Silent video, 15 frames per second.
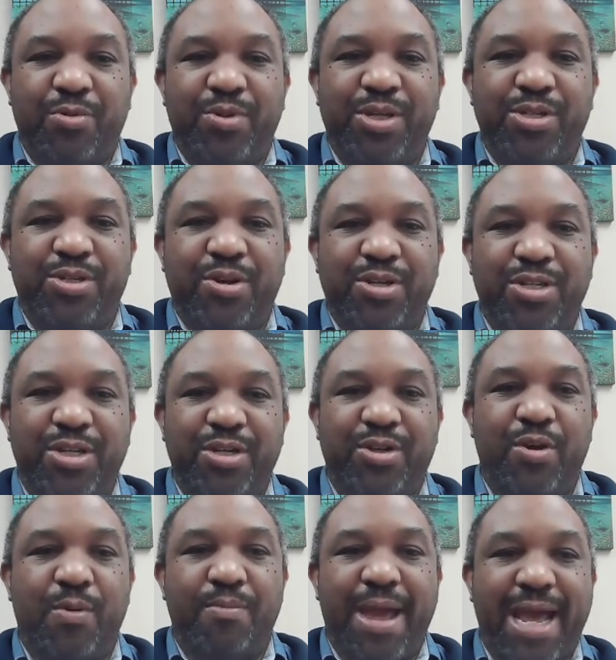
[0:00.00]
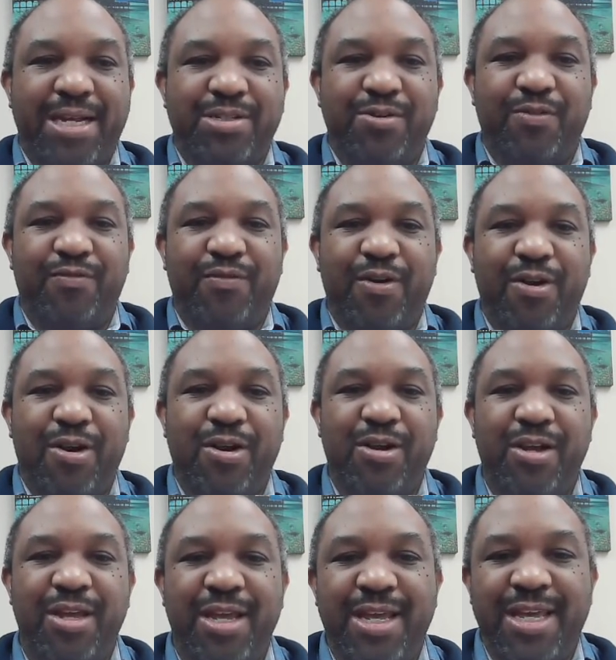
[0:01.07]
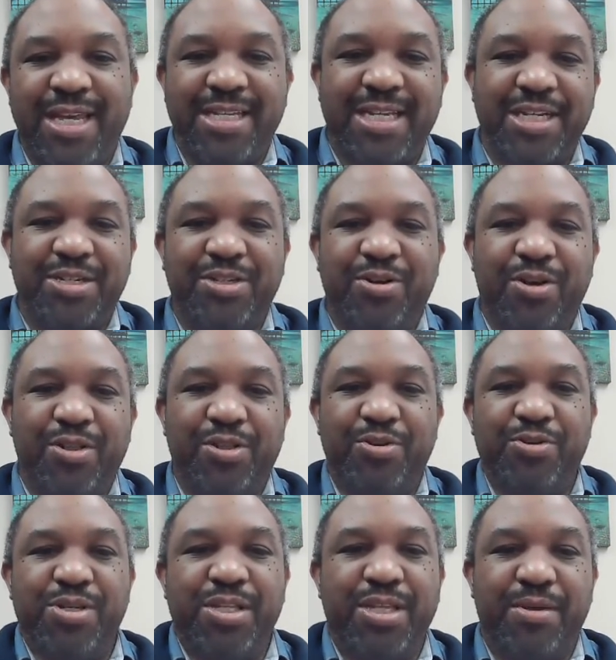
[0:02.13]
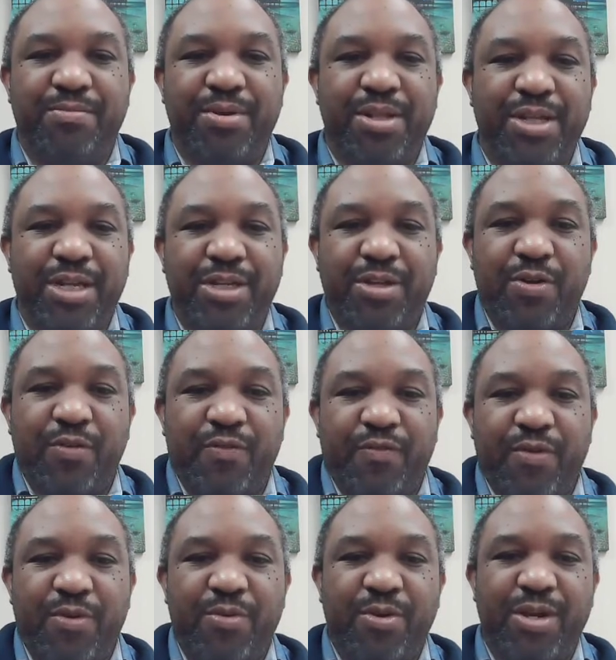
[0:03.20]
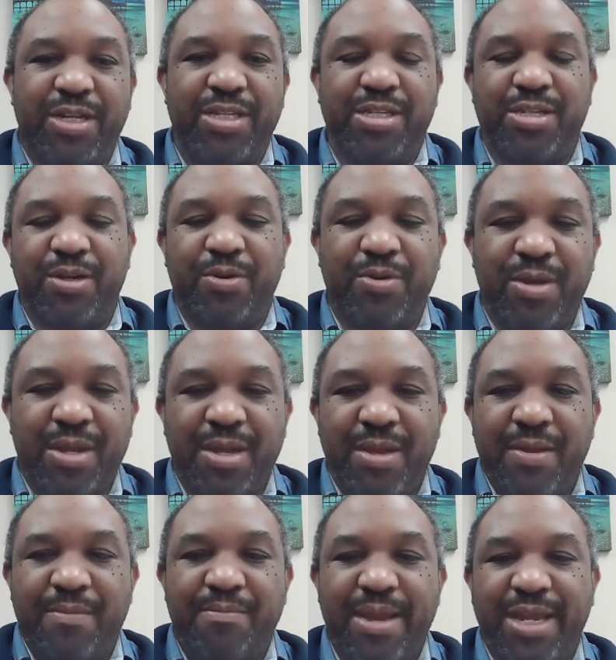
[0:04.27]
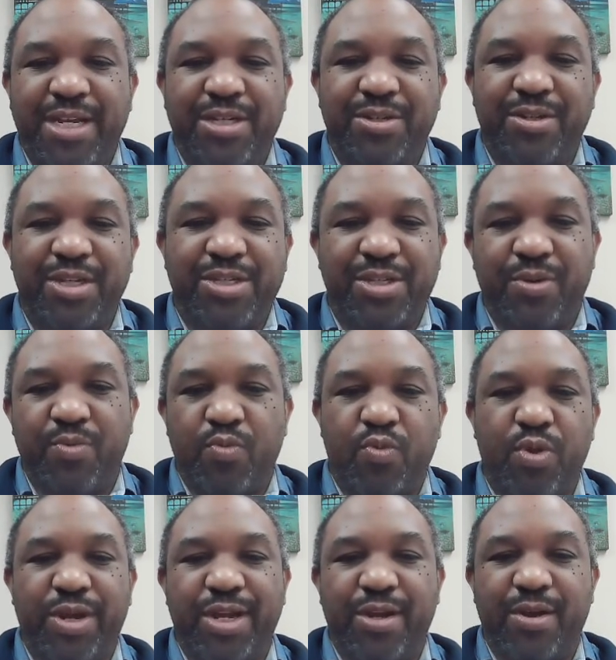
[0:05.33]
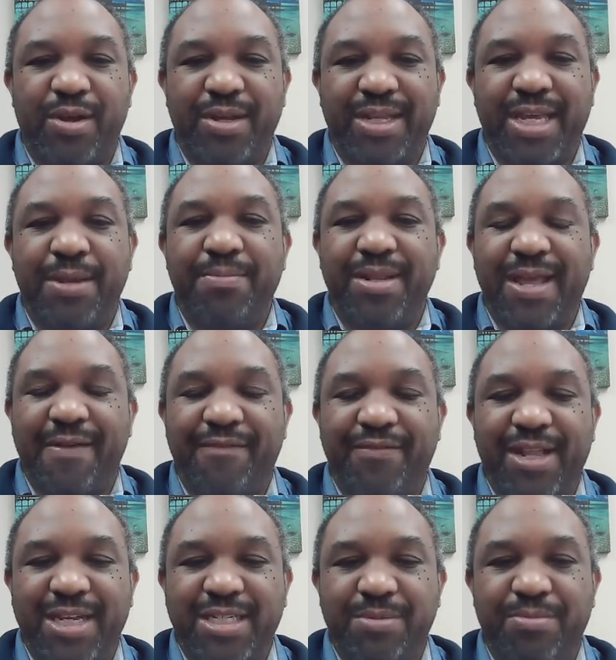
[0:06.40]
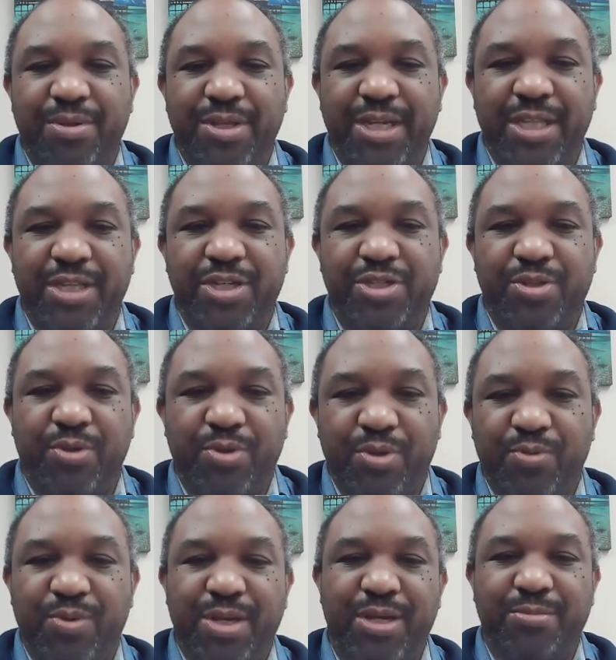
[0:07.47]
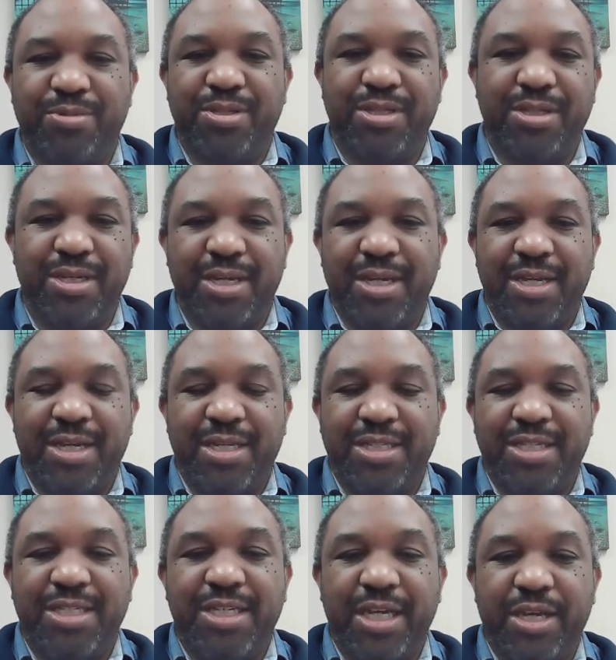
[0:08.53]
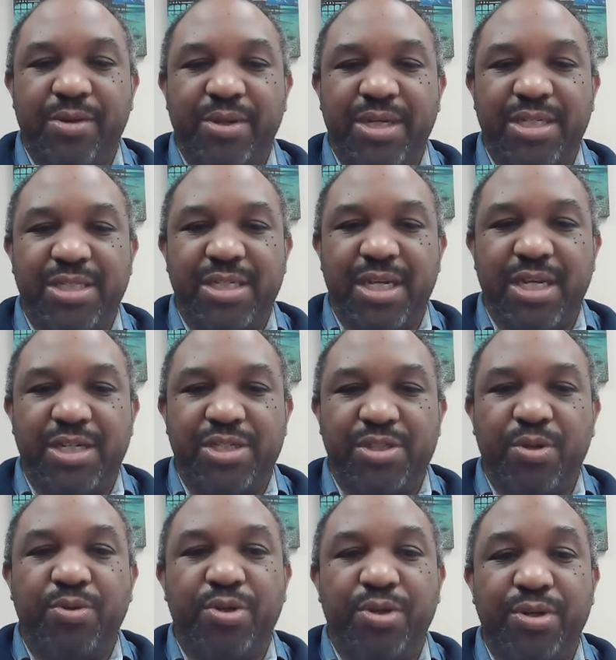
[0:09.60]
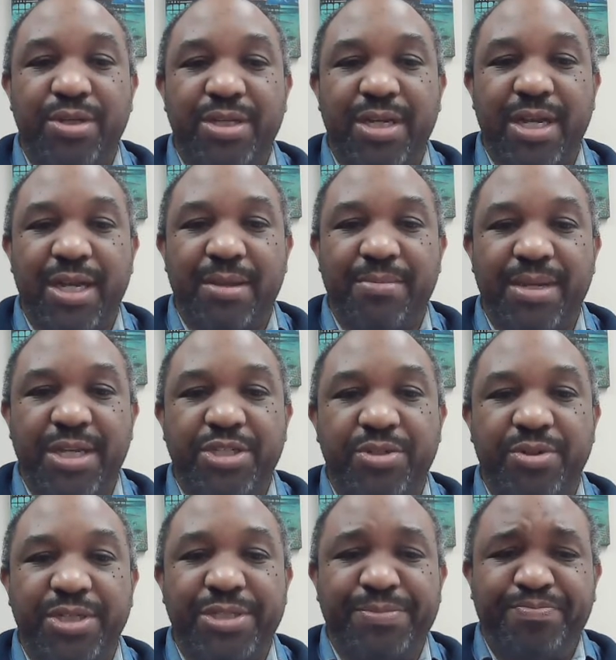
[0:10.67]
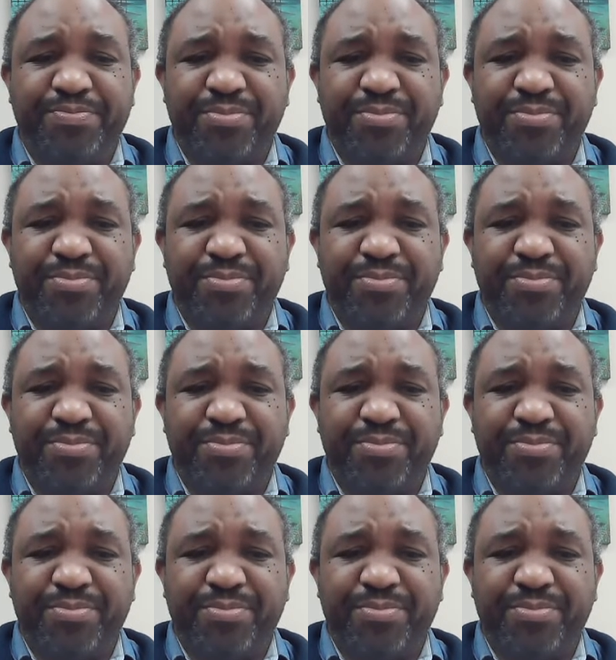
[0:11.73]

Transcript: you start to go back so far is that you start losing the ability to go forward. And so making sure that you're working on keeping that flexibility in the shoulder will help to decrease shoulder injuries.